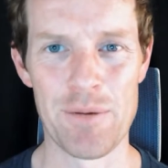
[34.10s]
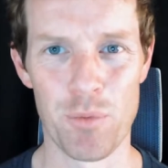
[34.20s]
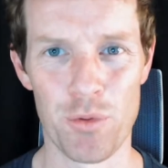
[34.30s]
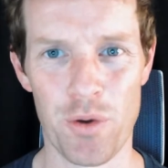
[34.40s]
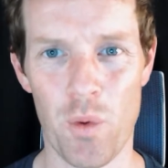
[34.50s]

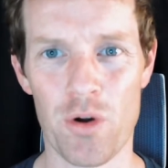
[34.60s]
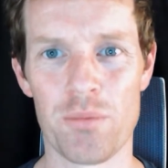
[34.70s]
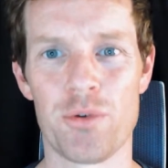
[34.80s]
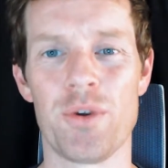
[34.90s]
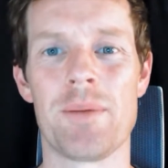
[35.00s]
Booth here,
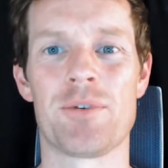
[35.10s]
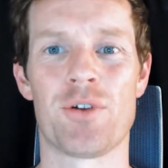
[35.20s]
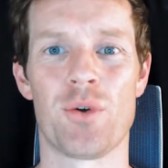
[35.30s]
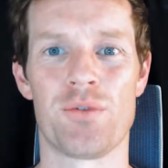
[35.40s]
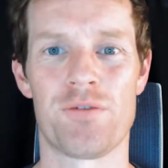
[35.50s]
welcome to
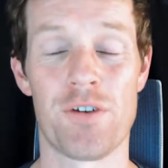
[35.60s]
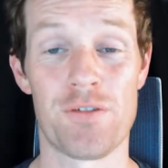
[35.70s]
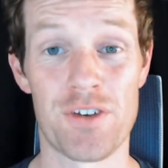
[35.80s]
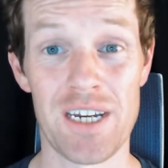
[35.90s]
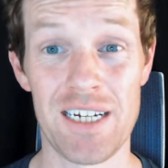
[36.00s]
episode
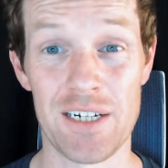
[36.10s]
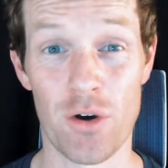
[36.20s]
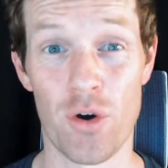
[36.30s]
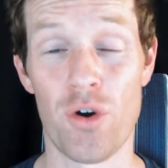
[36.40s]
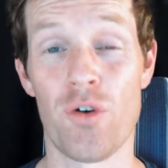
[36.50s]
15
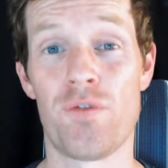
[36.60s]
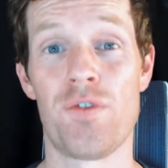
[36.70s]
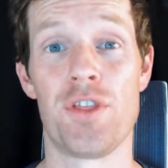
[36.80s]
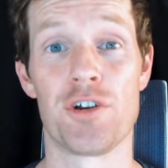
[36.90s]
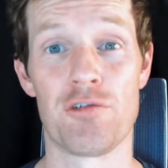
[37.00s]

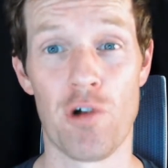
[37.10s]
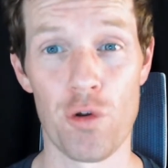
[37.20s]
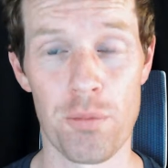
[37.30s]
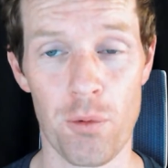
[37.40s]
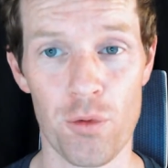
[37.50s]
of The
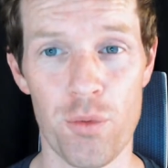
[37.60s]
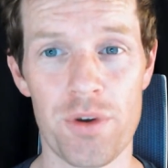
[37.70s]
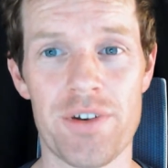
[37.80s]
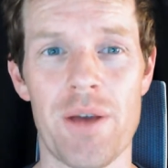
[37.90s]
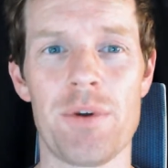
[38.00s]
Growth Booth,
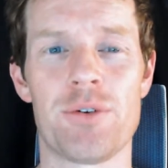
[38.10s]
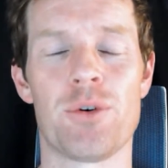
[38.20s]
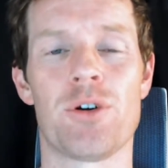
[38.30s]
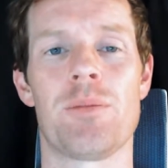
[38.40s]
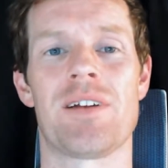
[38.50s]
where today we're
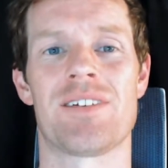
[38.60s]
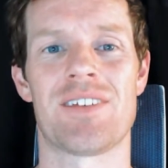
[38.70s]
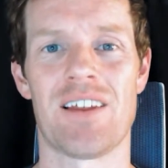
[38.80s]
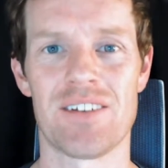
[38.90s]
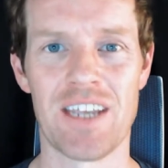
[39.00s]
talking about
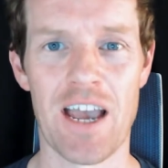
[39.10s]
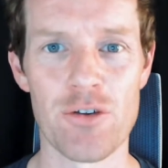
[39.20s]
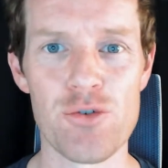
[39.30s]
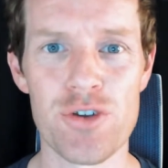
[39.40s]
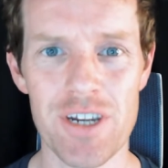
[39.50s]
discussing how
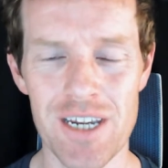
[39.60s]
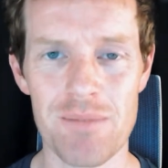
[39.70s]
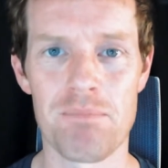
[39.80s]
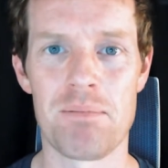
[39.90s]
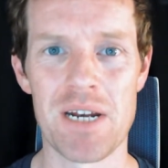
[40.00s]
you can
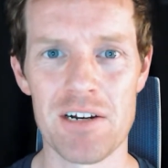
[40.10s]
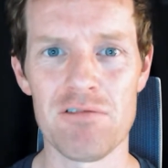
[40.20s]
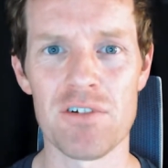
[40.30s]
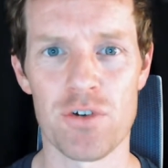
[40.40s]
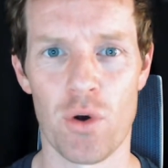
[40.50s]
get better
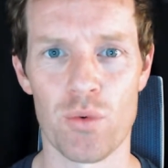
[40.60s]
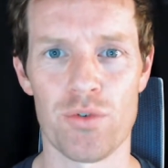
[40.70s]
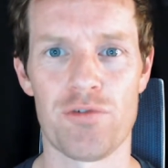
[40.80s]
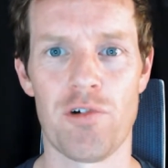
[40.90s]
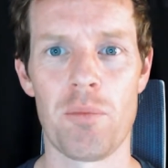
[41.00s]

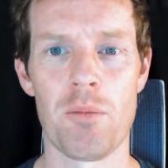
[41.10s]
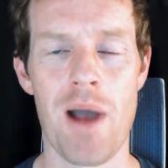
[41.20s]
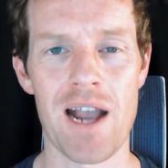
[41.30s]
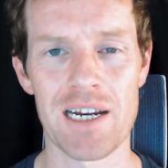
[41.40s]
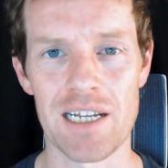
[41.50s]
results from your
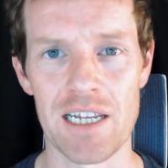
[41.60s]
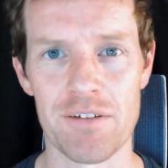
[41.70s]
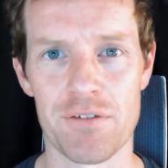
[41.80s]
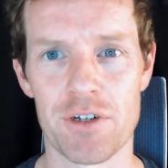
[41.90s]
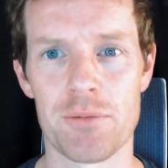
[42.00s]
marketing
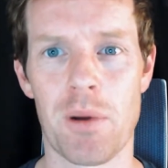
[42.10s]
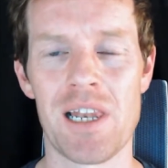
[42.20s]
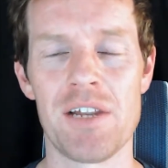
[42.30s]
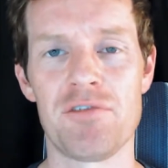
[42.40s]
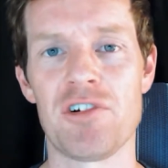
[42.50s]
efforts by
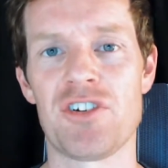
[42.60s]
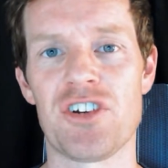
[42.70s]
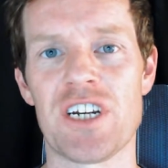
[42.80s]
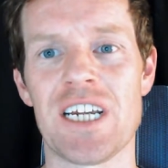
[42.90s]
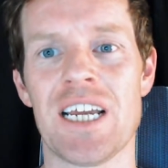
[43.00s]

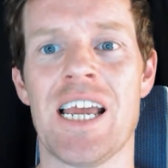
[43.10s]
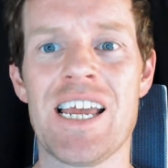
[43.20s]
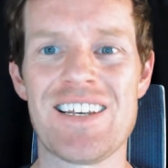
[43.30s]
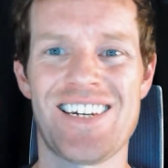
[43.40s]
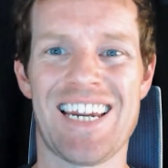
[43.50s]
leveraging
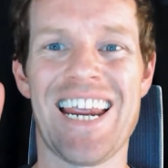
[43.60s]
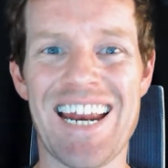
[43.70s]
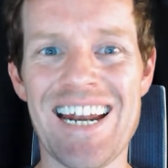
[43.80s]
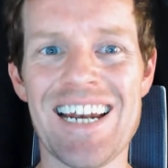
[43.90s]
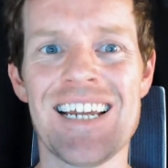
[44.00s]

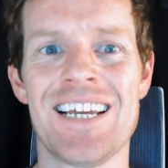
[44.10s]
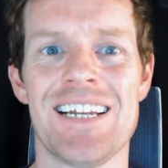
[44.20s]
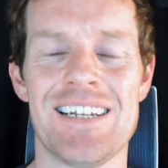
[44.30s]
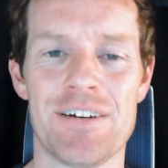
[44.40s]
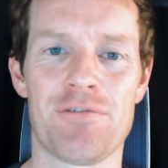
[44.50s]
10
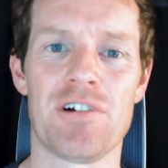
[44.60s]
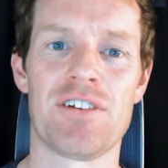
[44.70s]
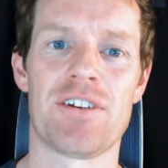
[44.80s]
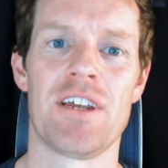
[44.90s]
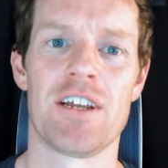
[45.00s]

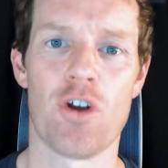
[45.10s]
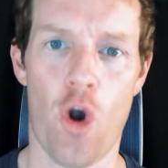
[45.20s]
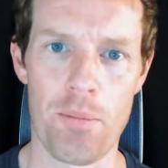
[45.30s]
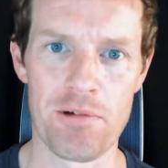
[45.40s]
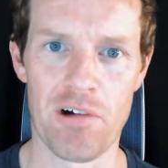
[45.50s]
different
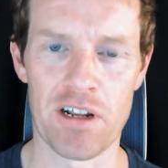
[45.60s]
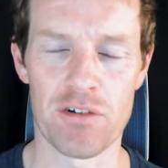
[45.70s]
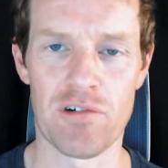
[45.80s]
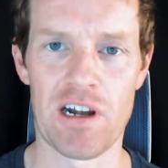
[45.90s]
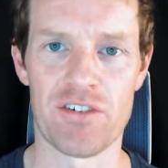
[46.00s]
copywriting
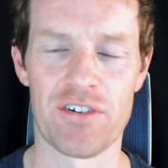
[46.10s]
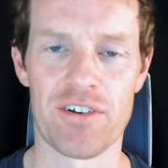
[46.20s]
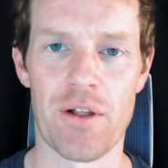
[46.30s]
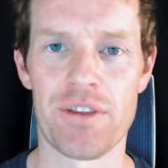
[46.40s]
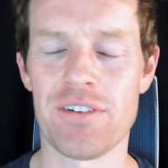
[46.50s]
strategies.
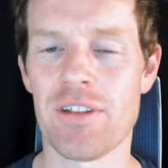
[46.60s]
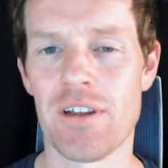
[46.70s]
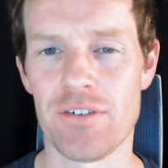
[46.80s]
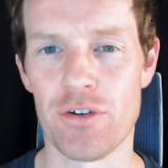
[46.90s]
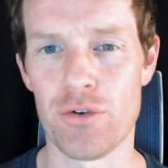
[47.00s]
Now, these are
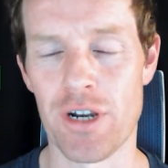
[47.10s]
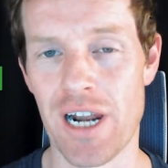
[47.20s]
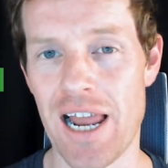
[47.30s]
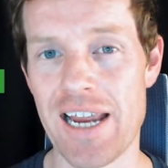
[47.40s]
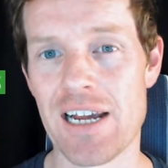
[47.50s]
things that you
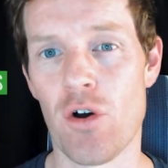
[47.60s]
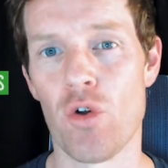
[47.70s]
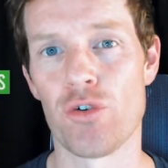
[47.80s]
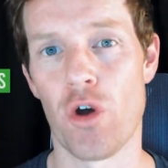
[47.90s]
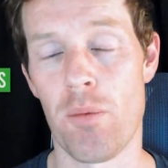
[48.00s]
can layer
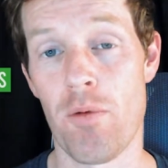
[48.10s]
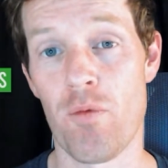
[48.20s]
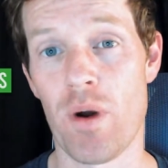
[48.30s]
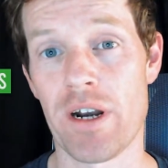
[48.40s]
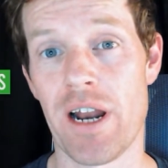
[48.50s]
on top of
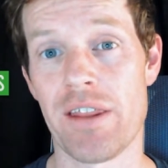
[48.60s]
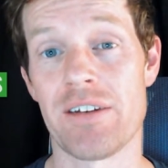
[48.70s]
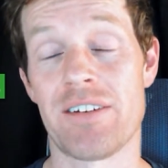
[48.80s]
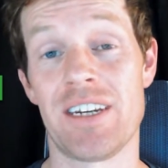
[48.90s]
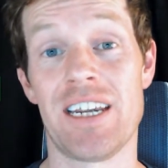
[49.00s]
one another
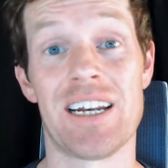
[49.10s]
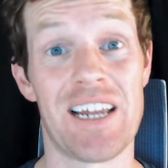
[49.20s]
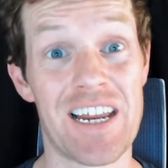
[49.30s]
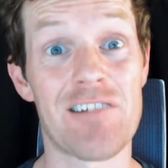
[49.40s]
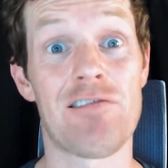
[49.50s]
to
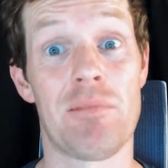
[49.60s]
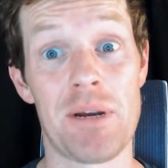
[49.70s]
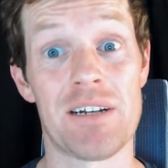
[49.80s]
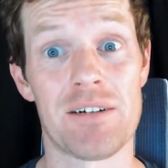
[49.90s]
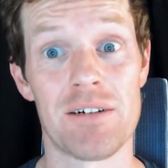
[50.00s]
get
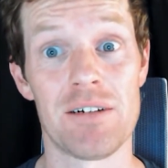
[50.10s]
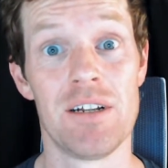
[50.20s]
incrementally